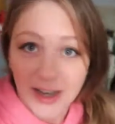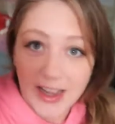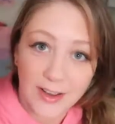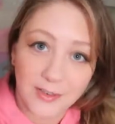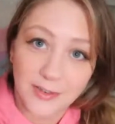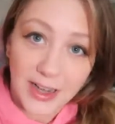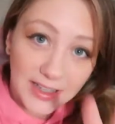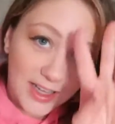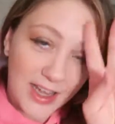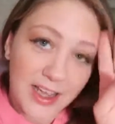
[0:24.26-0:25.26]
I have
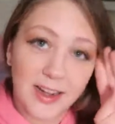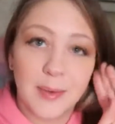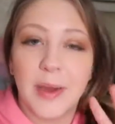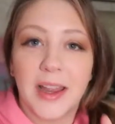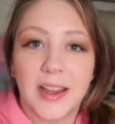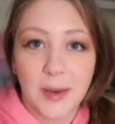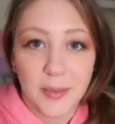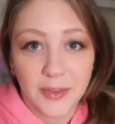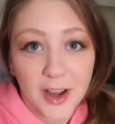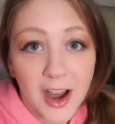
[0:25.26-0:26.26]
finally had my cup of